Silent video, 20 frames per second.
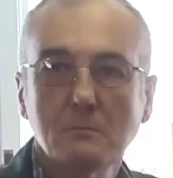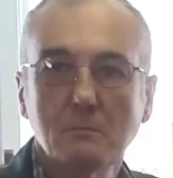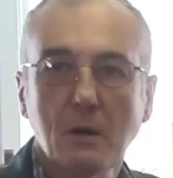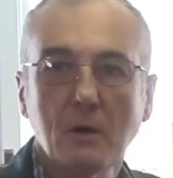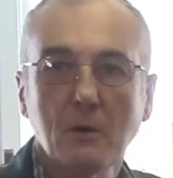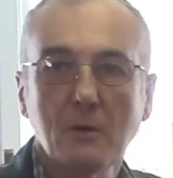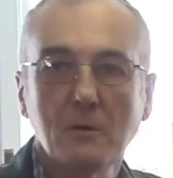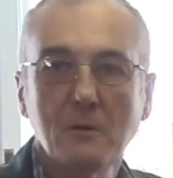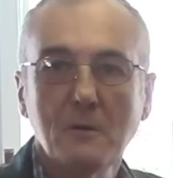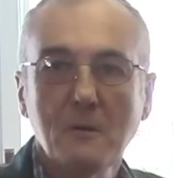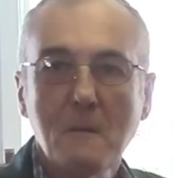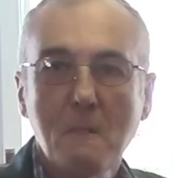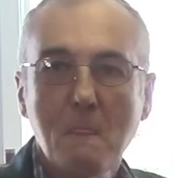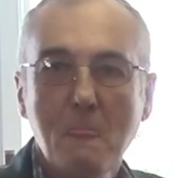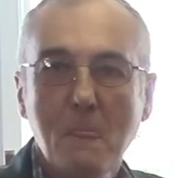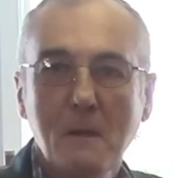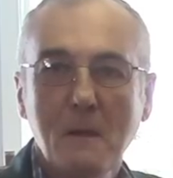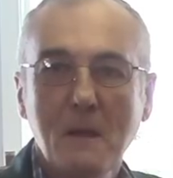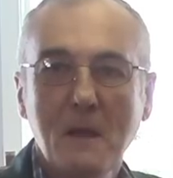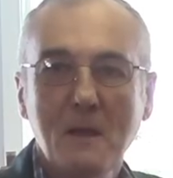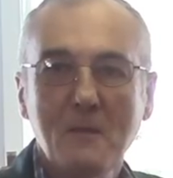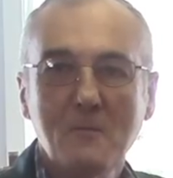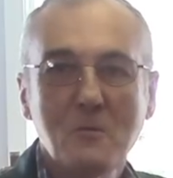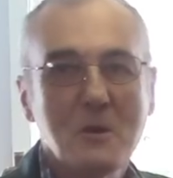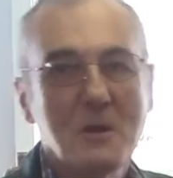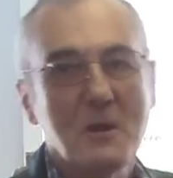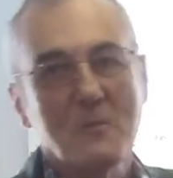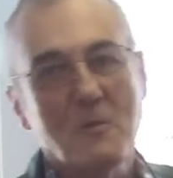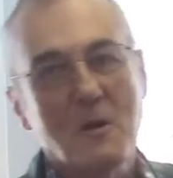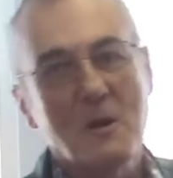barrel, and
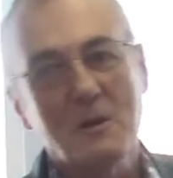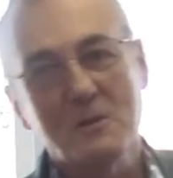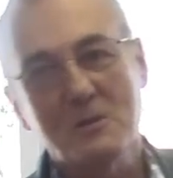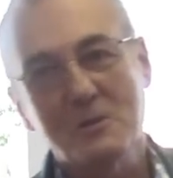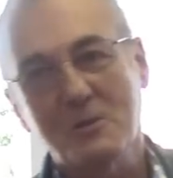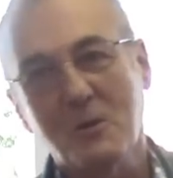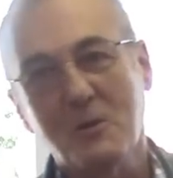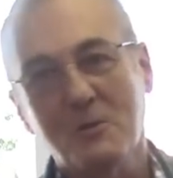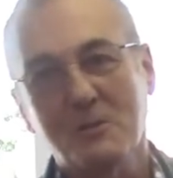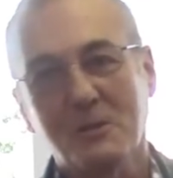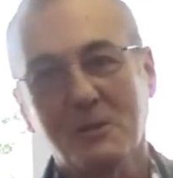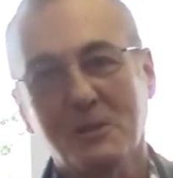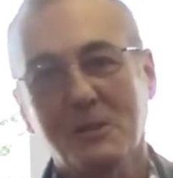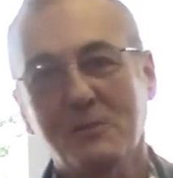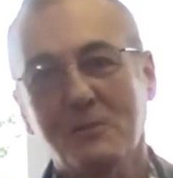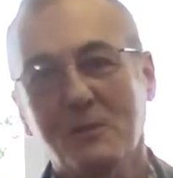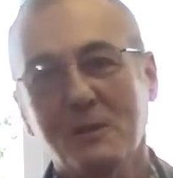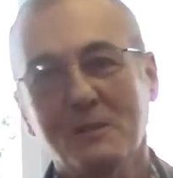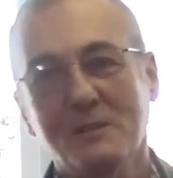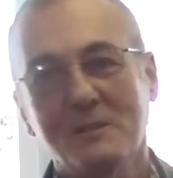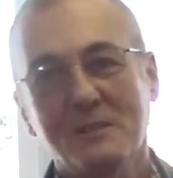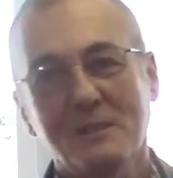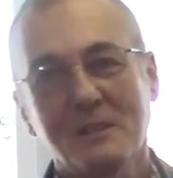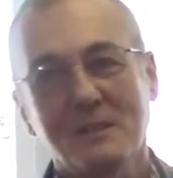we'll get ready to start delivering.